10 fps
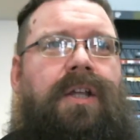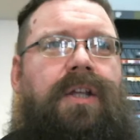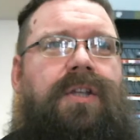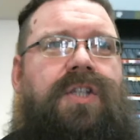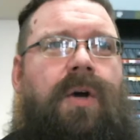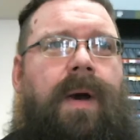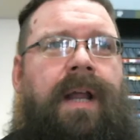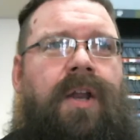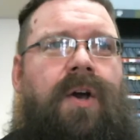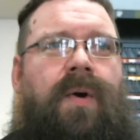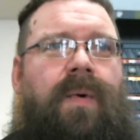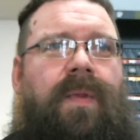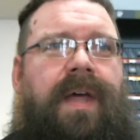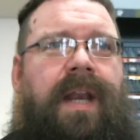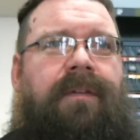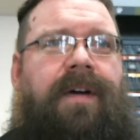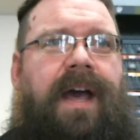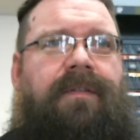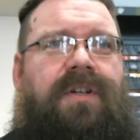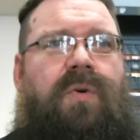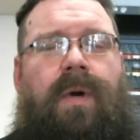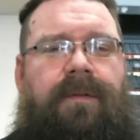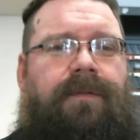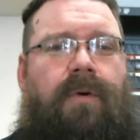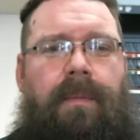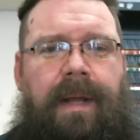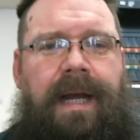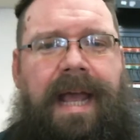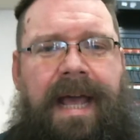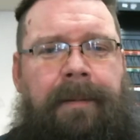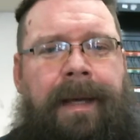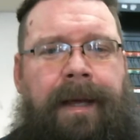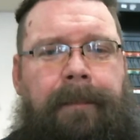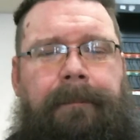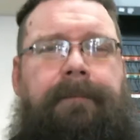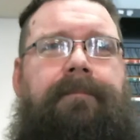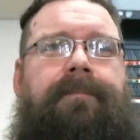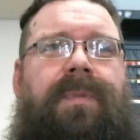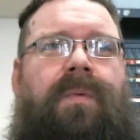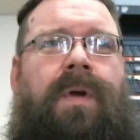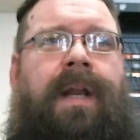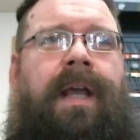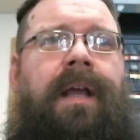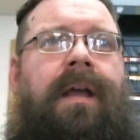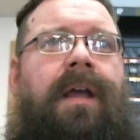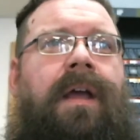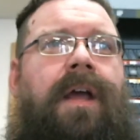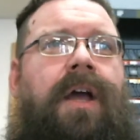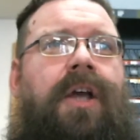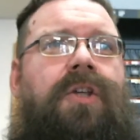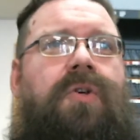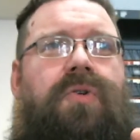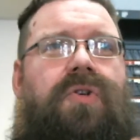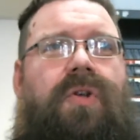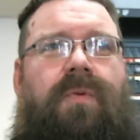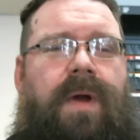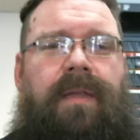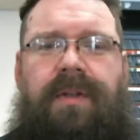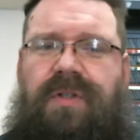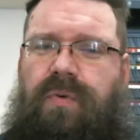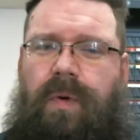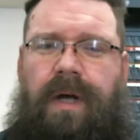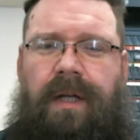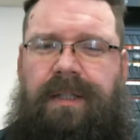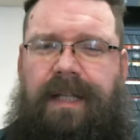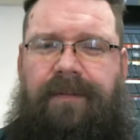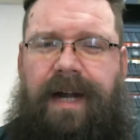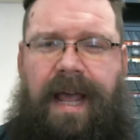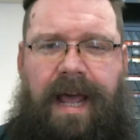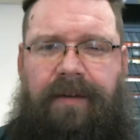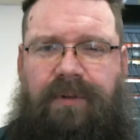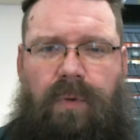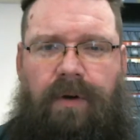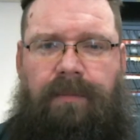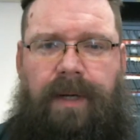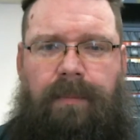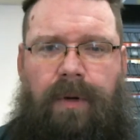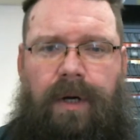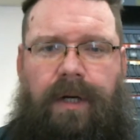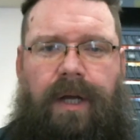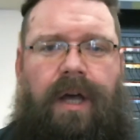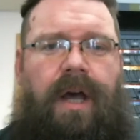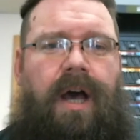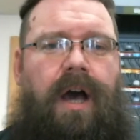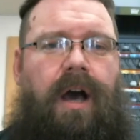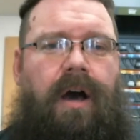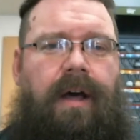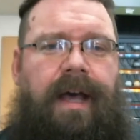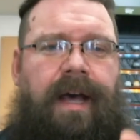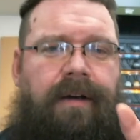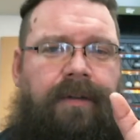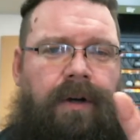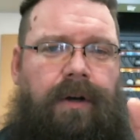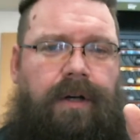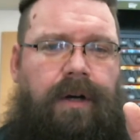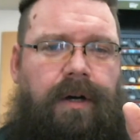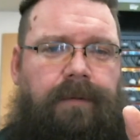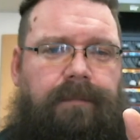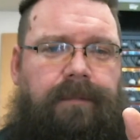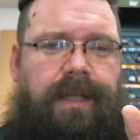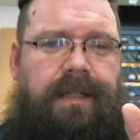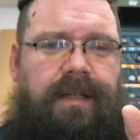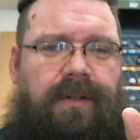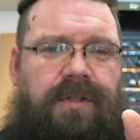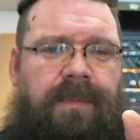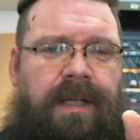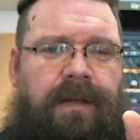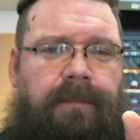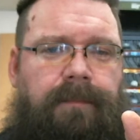so I know that if I have a 24-minute anime running, usually around the 11 and a half, 12-minute mark, I'll have an art card that tells me